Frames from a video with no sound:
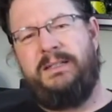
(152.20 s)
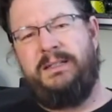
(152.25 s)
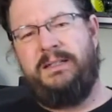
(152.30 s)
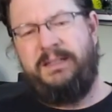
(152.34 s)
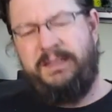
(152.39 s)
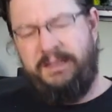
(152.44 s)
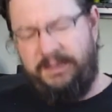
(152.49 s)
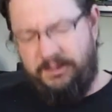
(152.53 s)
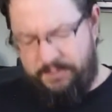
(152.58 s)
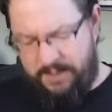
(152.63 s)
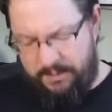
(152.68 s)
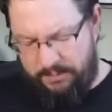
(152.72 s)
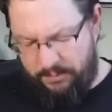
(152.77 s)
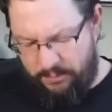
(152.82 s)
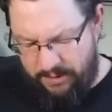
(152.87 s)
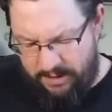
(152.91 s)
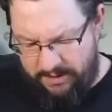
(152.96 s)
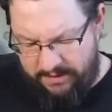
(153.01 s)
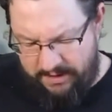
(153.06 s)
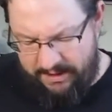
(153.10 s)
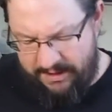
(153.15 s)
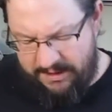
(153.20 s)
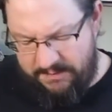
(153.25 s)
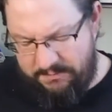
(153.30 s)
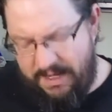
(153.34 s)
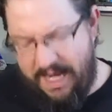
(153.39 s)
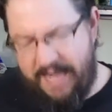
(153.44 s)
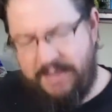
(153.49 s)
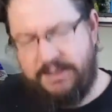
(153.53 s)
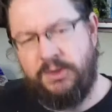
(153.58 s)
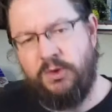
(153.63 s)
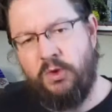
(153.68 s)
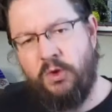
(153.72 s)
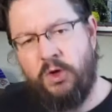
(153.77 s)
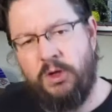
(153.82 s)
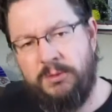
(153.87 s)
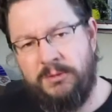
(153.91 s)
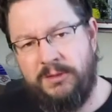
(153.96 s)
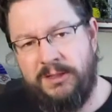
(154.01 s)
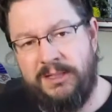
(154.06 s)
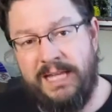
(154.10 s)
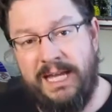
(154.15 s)
People want to think it's back to
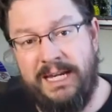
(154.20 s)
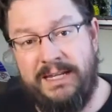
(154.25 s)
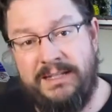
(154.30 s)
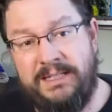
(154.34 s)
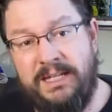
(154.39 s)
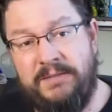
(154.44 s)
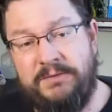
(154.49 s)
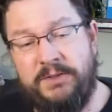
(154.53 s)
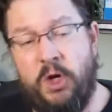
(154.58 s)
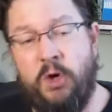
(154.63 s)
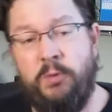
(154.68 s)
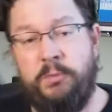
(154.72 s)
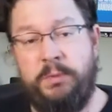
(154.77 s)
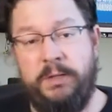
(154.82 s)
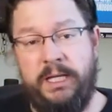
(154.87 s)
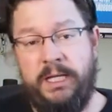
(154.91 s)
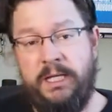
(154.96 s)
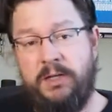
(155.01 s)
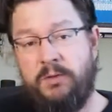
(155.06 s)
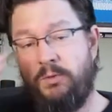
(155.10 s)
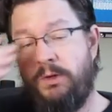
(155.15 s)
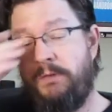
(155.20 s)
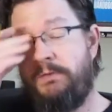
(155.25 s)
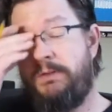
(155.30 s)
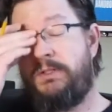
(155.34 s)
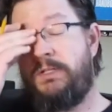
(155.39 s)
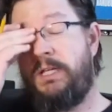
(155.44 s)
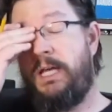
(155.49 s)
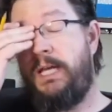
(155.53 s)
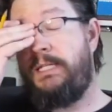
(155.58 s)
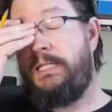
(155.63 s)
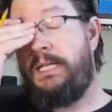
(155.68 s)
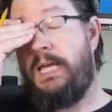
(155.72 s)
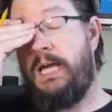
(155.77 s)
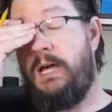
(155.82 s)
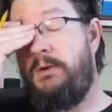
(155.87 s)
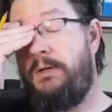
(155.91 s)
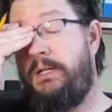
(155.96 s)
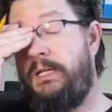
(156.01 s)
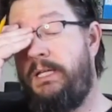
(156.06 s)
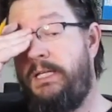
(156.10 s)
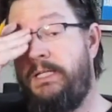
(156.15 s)
normal. A lot of stuff's opening. Riverside
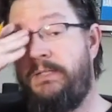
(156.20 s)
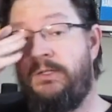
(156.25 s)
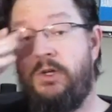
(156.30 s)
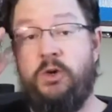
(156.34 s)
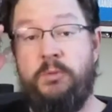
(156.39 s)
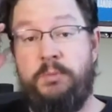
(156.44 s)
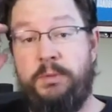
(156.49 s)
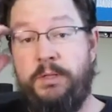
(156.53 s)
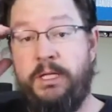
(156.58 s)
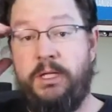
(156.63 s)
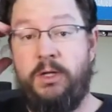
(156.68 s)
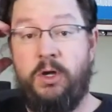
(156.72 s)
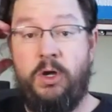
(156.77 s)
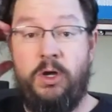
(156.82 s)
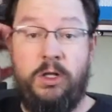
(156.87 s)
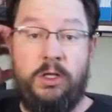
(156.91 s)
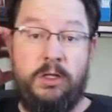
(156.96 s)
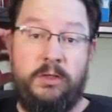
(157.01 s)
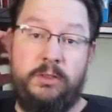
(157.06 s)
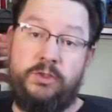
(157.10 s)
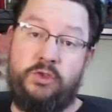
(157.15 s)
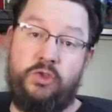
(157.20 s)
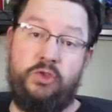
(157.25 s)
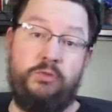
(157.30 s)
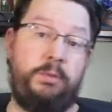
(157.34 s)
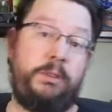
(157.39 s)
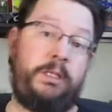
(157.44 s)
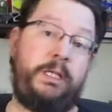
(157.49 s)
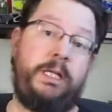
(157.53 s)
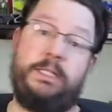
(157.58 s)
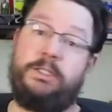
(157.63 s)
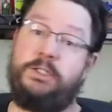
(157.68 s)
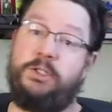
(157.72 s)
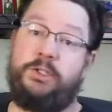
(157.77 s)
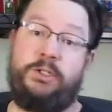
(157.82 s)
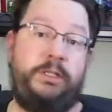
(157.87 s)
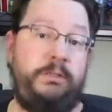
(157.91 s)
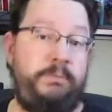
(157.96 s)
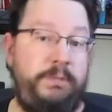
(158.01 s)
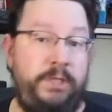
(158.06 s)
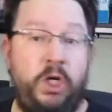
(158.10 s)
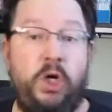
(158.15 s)
County is opening. All the supercuts are
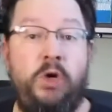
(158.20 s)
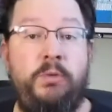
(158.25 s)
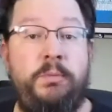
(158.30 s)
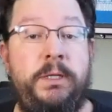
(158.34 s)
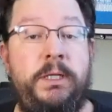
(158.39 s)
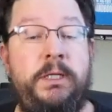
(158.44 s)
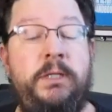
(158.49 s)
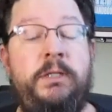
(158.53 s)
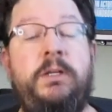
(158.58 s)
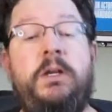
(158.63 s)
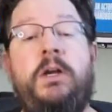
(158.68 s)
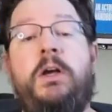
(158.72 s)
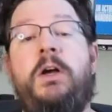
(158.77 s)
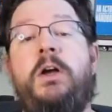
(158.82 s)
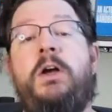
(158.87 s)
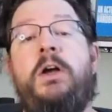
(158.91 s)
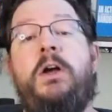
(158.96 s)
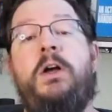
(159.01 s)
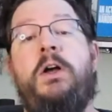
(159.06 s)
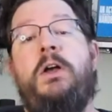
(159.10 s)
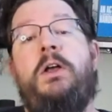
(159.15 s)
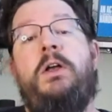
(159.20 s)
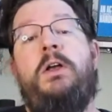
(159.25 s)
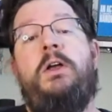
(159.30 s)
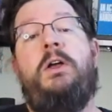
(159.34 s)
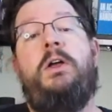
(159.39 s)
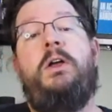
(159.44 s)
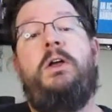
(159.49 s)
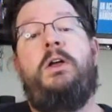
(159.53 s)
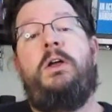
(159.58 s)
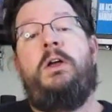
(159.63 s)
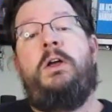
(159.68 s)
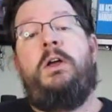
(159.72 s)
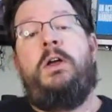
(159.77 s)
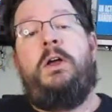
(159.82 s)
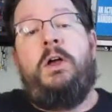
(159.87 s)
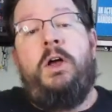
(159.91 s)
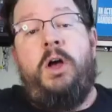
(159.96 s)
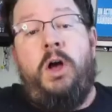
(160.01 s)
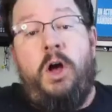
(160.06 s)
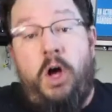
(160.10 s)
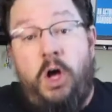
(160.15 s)
going to be open.
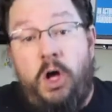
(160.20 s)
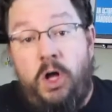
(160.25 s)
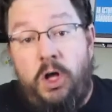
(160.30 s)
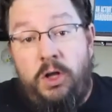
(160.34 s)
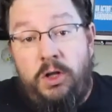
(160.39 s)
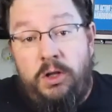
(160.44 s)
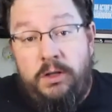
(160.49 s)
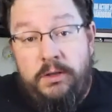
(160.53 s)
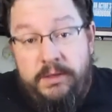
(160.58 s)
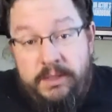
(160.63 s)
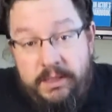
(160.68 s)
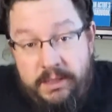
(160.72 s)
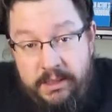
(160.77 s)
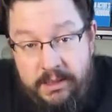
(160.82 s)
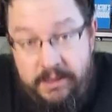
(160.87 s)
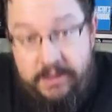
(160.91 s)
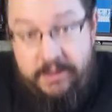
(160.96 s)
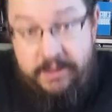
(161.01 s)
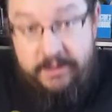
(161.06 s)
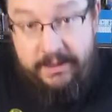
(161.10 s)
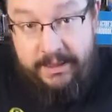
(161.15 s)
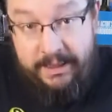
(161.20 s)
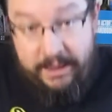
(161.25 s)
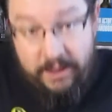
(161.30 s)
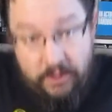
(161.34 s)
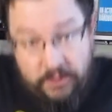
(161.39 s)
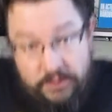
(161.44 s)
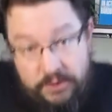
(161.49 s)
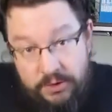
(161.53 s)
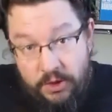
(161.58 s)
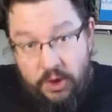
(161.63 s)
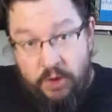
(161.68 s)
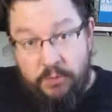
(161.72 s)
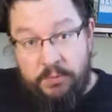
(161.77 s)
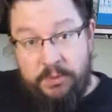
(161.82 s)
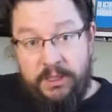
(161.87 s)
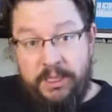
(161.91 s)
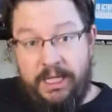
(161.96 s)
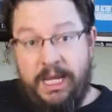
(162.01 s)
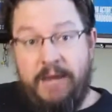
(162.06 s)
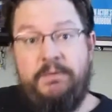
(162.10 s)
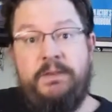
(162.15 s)
All the casinos are
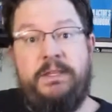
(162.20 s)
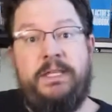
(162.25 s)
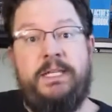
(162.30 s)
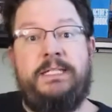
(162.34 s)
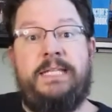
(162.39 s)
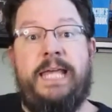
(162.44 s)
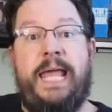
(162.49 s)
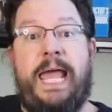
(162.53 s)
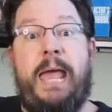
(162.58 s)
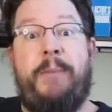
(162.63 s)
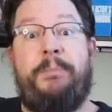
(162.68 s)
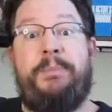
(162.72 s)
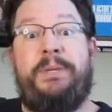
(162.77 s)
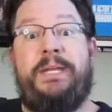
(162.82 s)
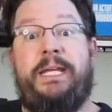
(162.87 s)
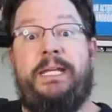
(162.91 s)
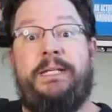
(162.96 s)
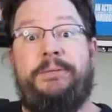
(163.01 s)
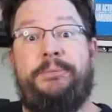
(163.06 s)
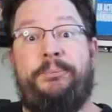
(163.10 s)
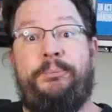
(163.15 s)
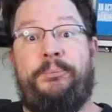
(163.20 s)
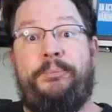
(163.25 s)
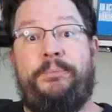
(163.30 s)
opening. Everything's happening.